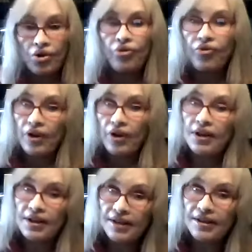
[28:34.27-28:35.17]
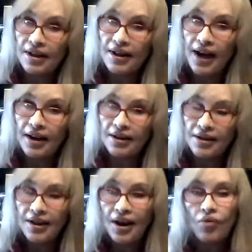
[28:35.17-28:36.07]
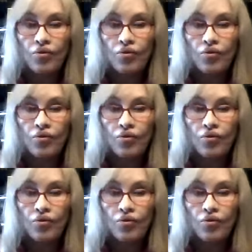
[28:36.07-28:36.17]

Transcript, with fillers: where you feel a disconnect mm-hmm.